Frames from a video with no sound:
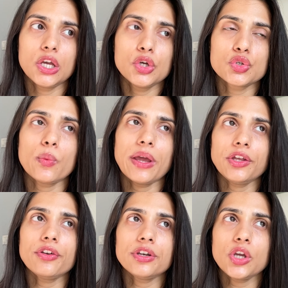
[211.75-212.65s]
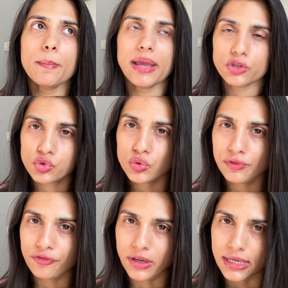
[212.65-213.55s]
So when you're in your menstrual
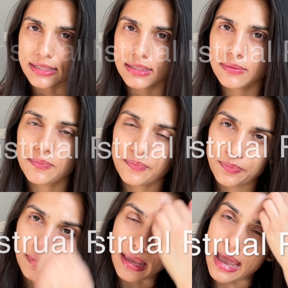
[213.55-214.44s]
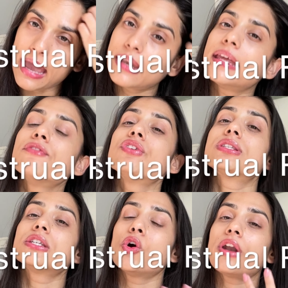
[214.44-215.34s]
phase, and if
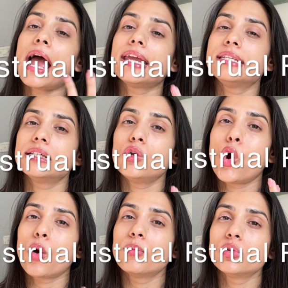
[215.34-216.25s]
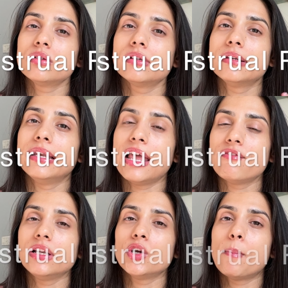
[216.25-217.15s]
it's your ideal hormone
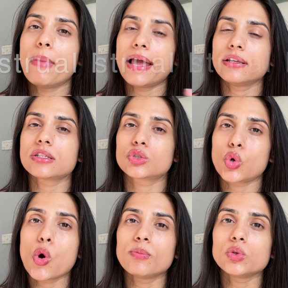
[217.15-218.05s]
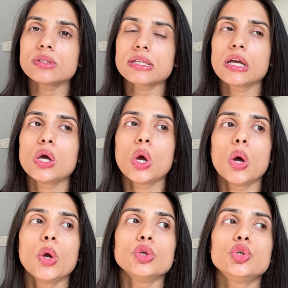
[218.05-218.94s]
level, your balanced hormones,
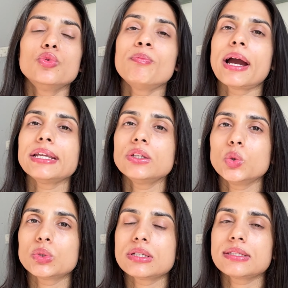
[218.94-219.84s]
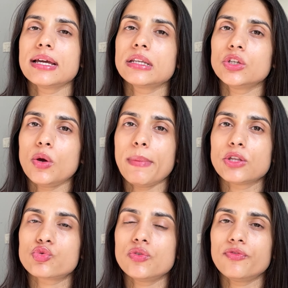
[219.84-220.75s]
you might notice that in your
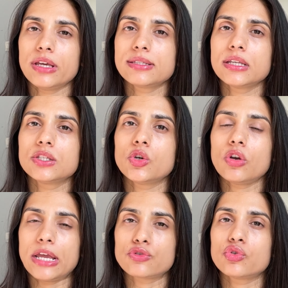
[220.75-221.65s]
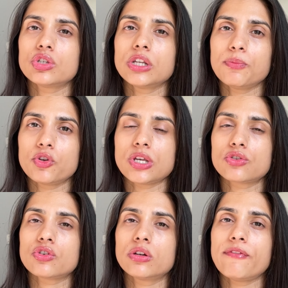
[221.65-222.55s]
menstrual phase, since your estrogen and
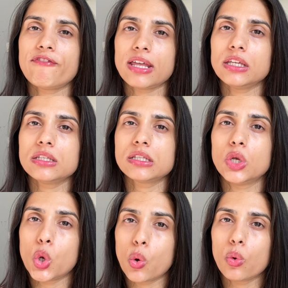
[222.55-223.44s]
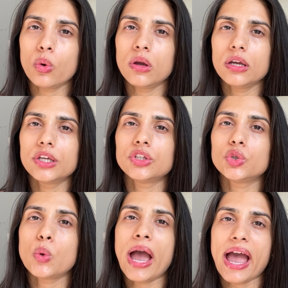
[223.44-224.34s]
progesterone are very low,
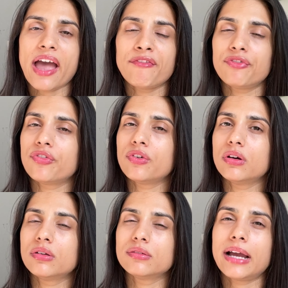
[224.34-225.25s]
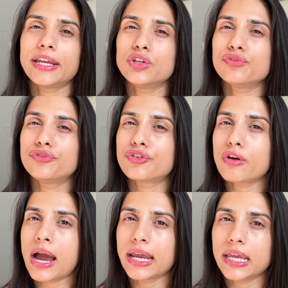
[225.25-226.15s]
you have kind of
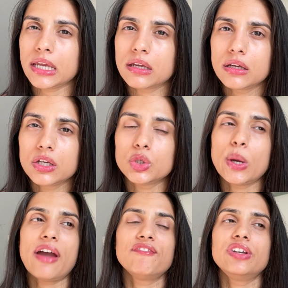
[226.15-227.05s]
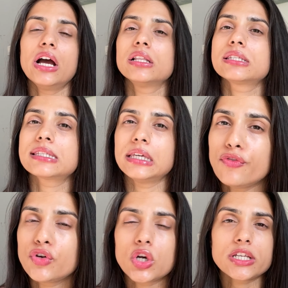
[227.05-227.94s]
dry, you have dull skin.
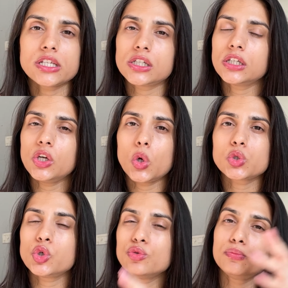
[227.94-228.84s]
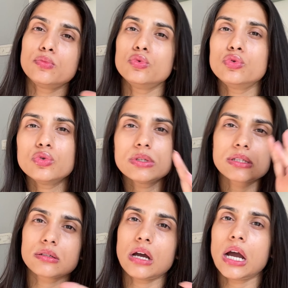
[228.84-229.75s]
Of course, internally also your moods
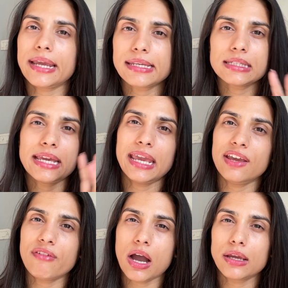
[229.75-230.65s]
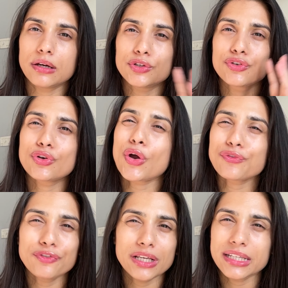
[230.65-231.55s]
are getting haywire, you're
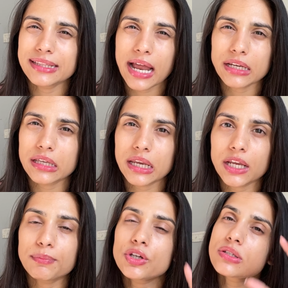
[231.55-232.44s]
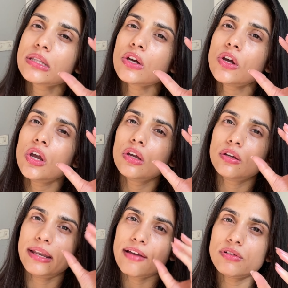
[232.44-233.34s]
not feeling that great because your
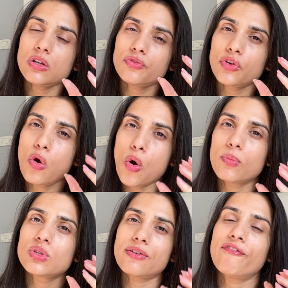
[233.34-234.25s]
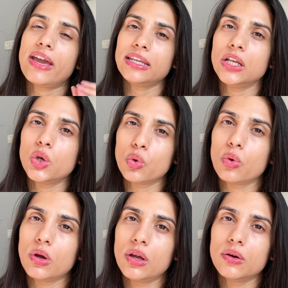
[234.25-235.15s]
level of your hormones are very low,
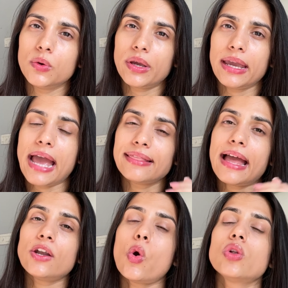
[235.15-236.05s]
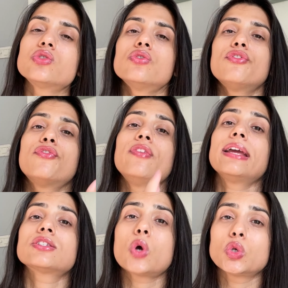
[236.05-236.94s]
okay? And that also
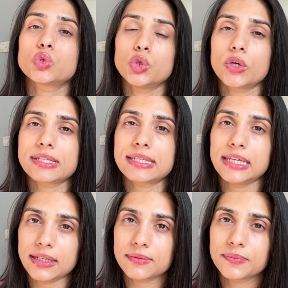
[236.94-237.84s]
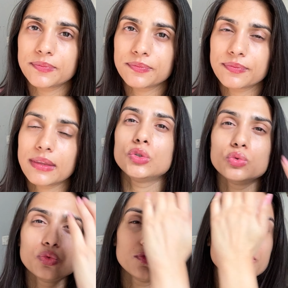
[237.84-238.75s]
reflects onto your skin. You
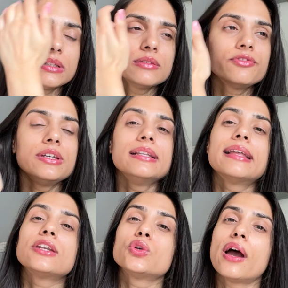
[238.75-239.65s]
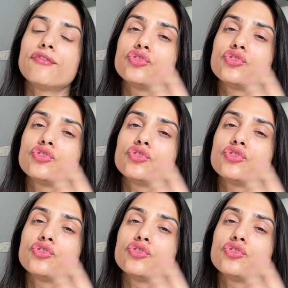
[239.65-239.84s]
will feel that you have